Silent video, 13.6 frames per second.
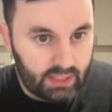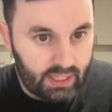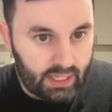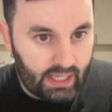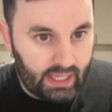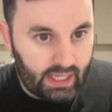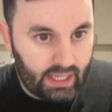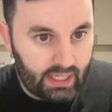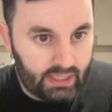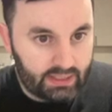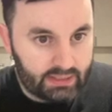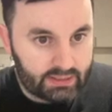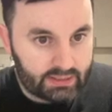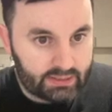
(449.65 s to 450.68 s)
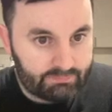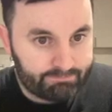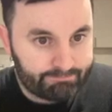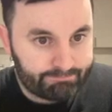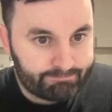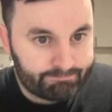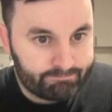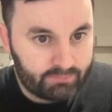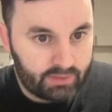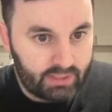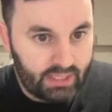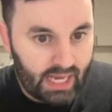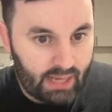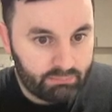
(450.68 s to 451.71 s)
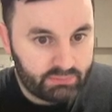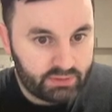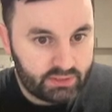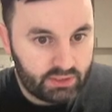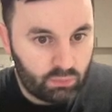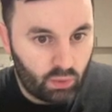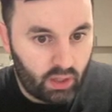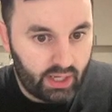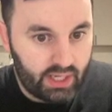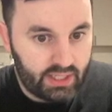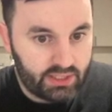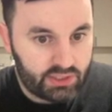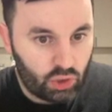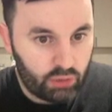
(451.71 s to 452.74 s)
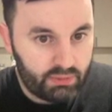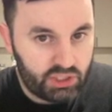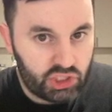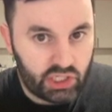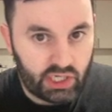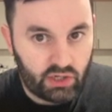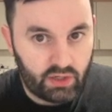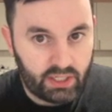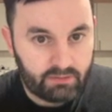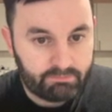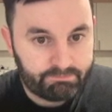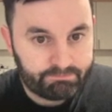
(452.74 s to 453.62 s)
And captaincy wise, got to be Shaqiri.